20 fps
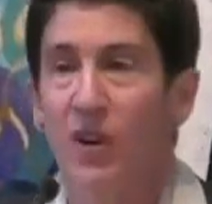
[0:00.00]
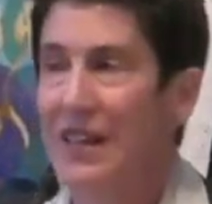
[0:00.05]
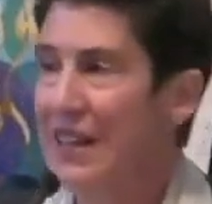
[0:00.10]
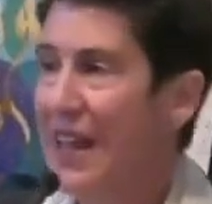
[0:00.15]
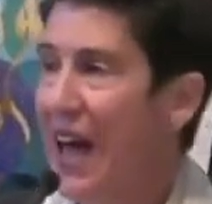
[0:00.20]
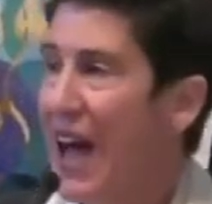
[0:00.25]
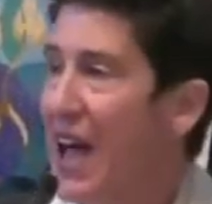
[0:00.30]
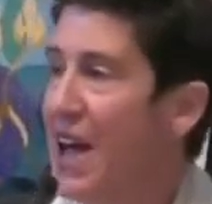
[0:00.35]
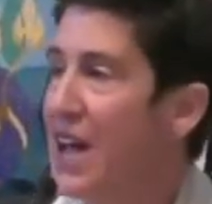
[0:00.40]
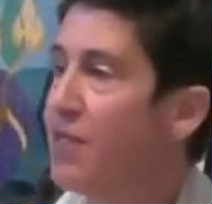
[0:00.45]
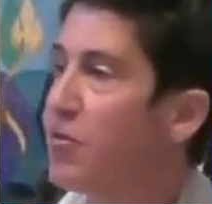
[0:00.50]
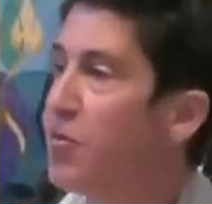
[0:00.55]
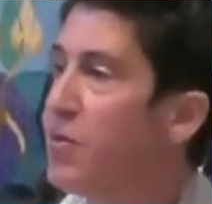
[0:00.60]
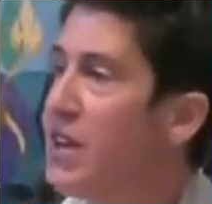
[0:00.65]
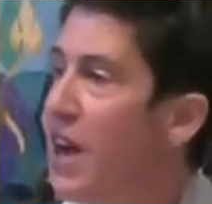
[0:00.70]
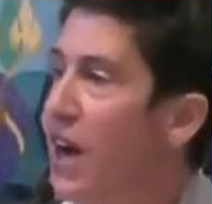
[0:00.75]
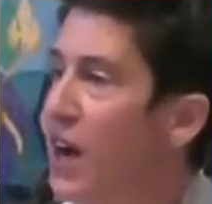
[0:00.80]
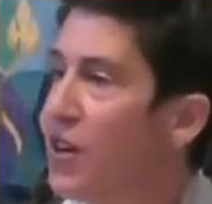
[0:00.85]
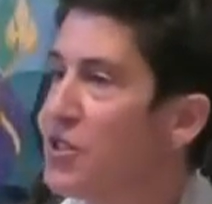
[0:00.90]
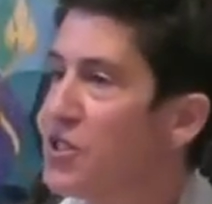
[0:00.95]
alive.
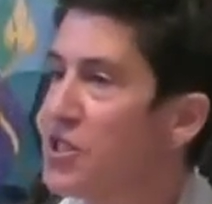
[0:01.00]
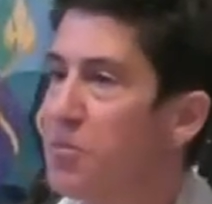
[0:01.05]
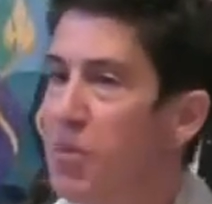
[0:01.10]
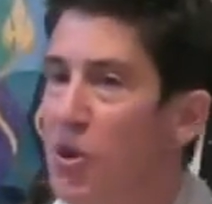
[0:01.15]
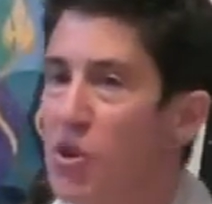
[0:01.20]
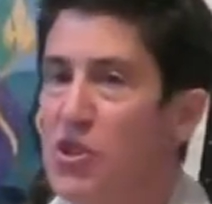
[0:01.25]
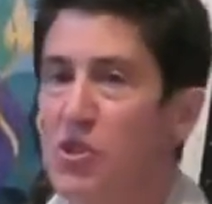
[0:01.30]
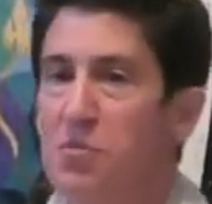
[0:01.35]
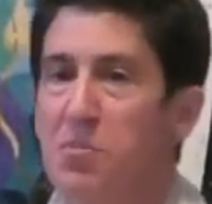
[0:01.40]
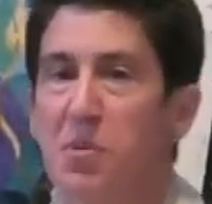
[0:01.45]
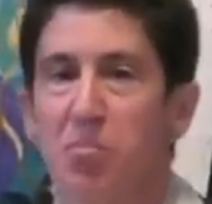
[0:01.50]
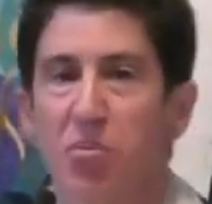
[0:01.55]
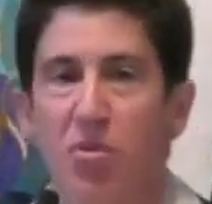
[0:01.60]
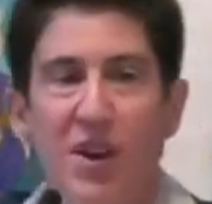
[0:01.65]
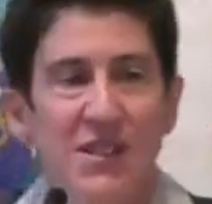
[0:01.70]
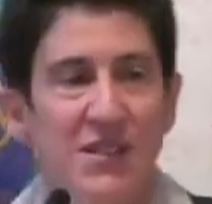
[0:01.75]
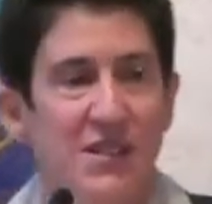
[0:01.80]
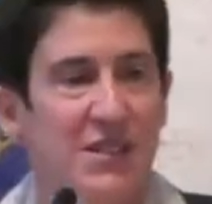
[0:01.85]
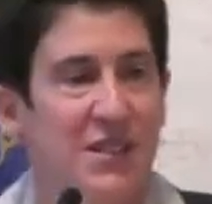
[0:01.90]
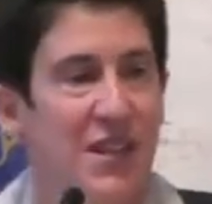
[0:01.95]
We are supposed to be
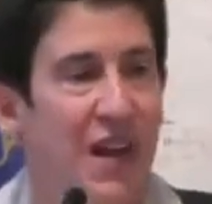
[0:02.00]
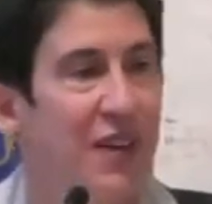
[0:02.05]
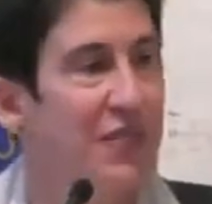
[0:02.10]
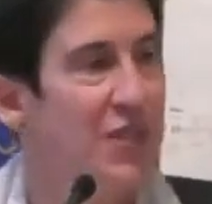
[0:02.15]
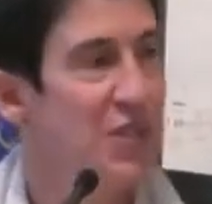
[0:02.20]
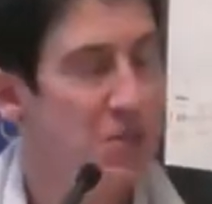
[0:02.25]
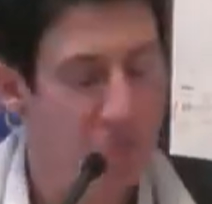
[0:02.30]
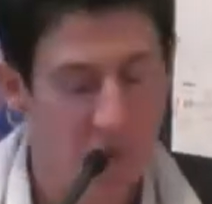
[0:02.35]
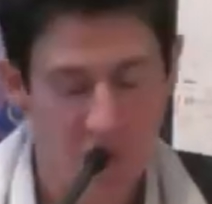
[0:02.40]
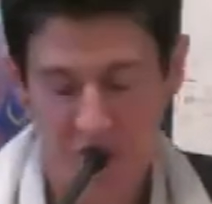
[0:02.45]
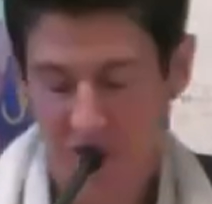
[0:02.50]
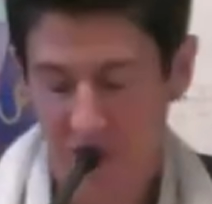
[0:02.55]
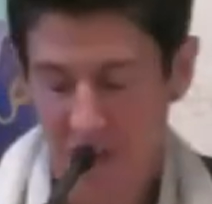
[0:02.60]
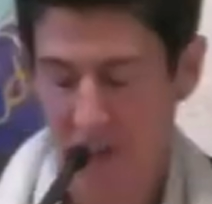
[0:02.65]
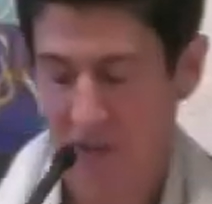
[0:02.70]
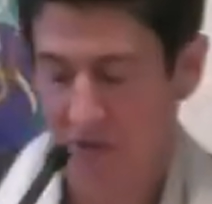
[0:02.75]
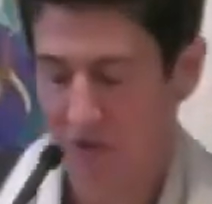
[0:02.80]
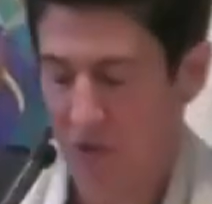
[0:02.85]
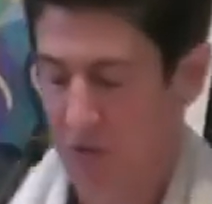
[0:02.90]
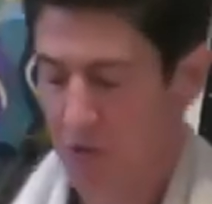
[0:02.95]
present on this birthday
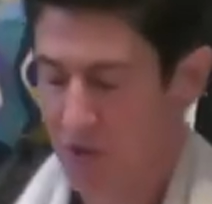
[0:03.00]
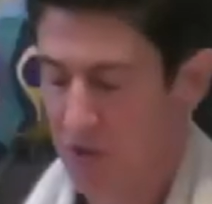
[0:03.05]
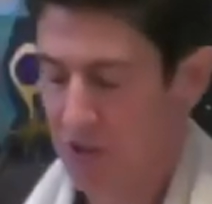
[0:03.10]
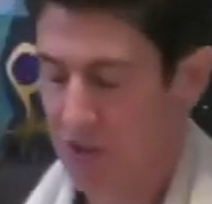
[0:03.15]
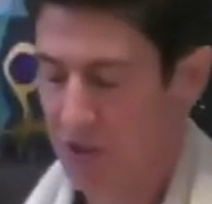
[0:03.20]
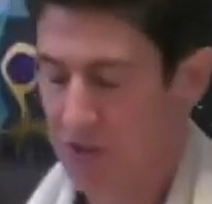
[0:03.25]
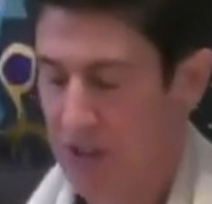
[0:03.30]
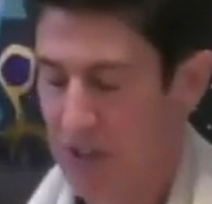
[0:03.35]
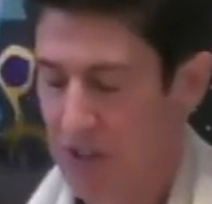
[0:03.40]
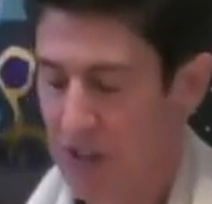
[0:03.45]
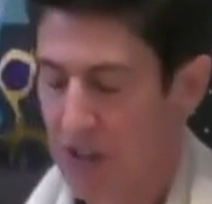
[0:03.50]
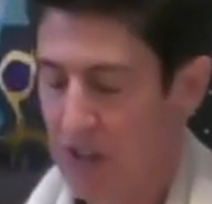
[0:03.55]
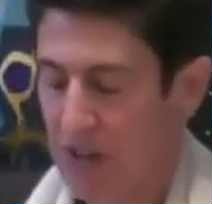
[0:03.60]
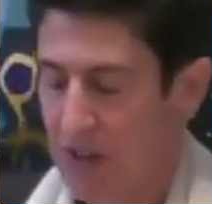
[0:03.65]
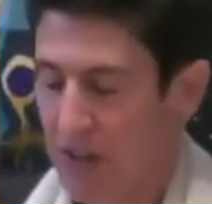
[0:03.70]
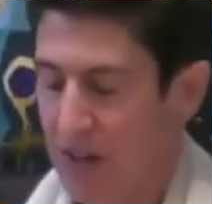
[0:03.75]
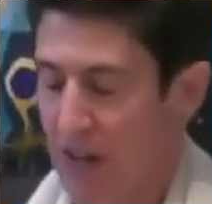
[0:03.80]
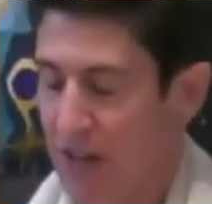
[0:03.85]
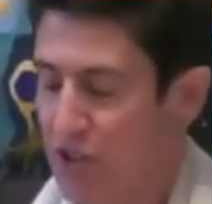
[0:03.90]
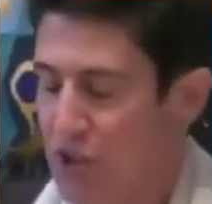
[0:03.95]
of the world.
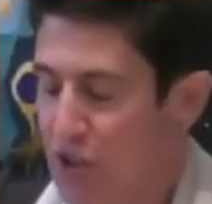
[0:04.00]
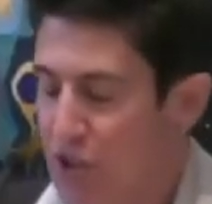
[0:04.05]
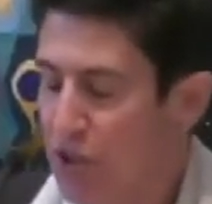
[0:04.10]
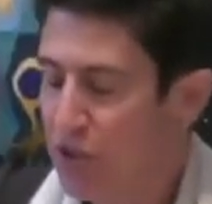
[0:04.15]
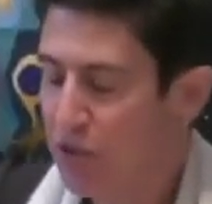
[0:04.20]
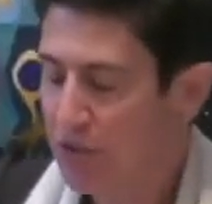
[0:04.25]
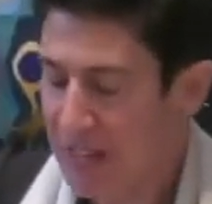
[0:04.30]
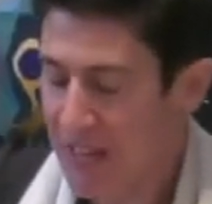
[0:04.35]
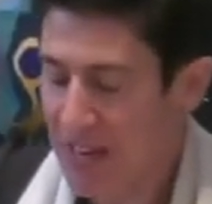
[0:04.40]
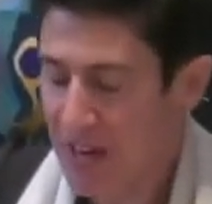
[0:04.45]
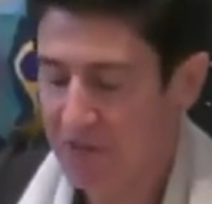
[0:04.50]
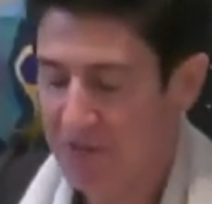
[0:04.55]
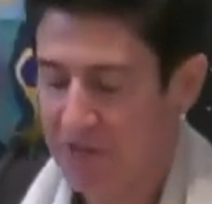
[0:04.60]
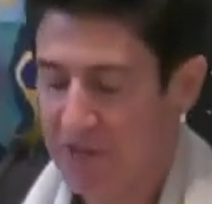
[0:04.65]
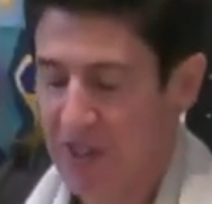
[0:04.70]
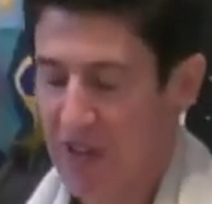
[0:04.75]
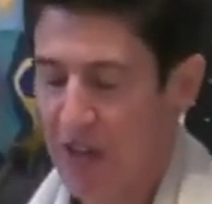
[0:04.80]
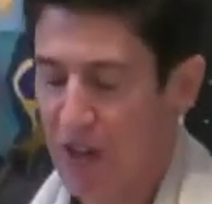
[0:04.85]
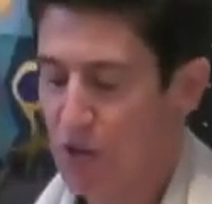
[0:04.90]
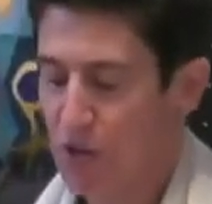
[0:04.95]
And to your left and